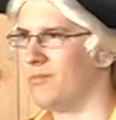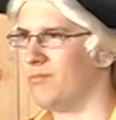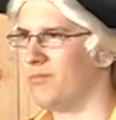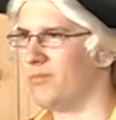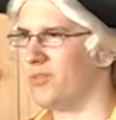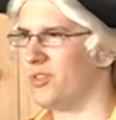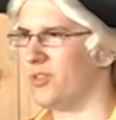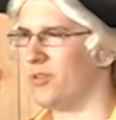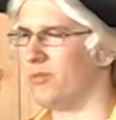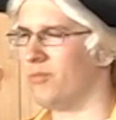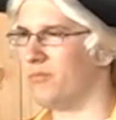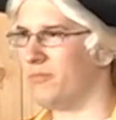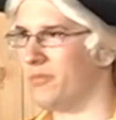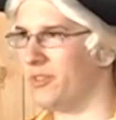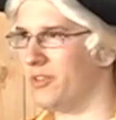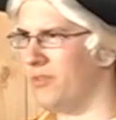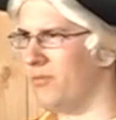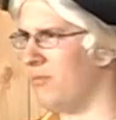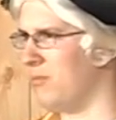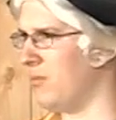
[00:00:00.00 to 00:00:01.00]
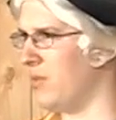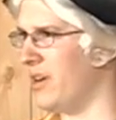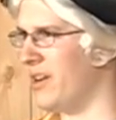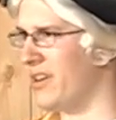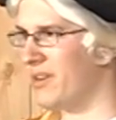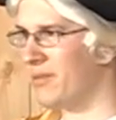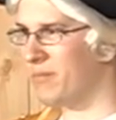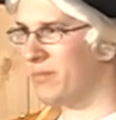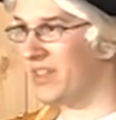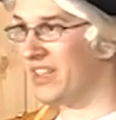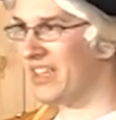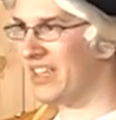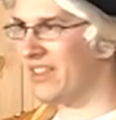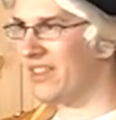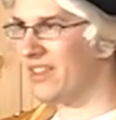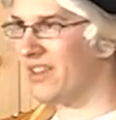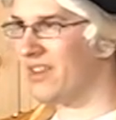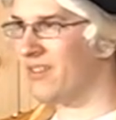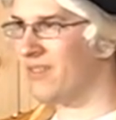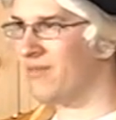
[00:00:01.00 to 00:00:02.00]
So, do you want to play
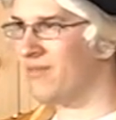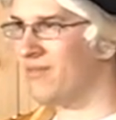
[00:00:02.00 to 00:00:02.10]
then?